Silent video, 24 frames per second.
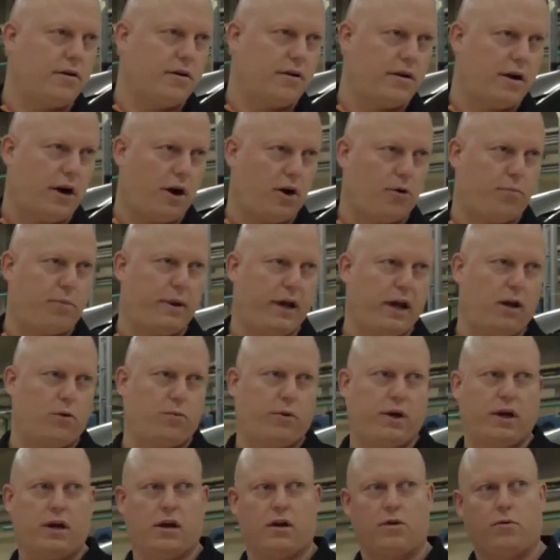airplane
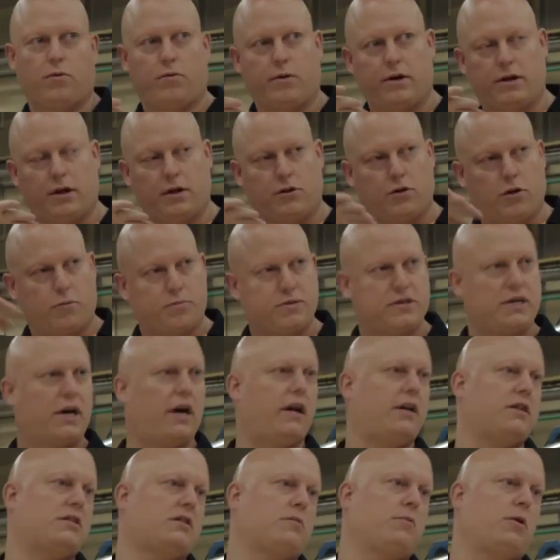wing where the top side
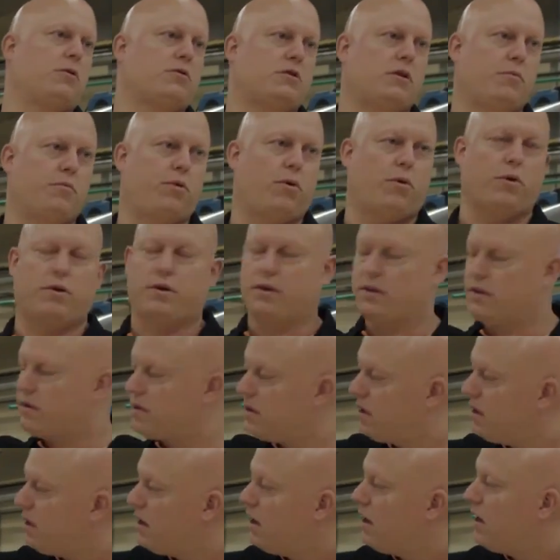is the most important.
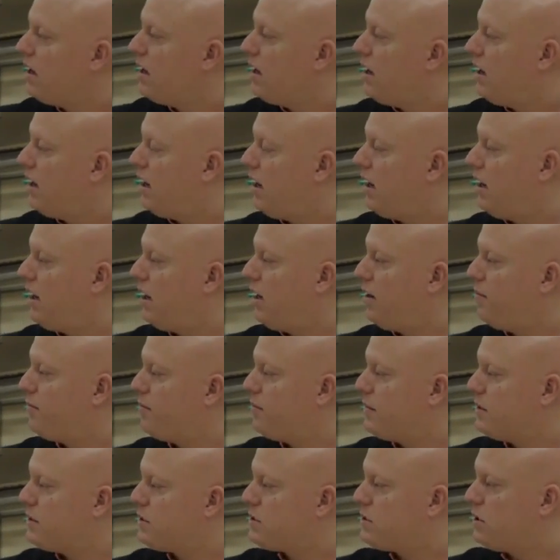
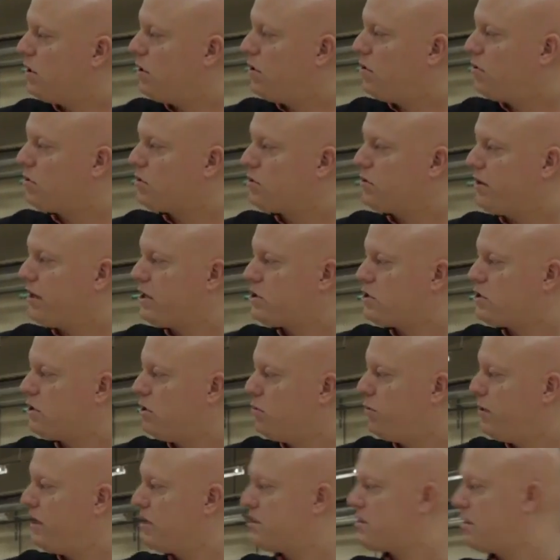So traditional
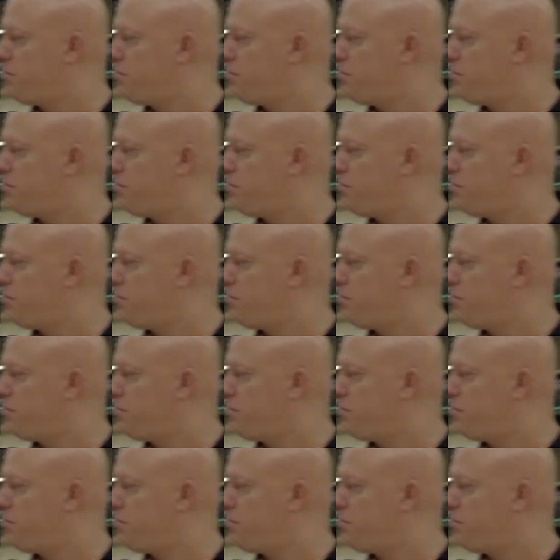wings are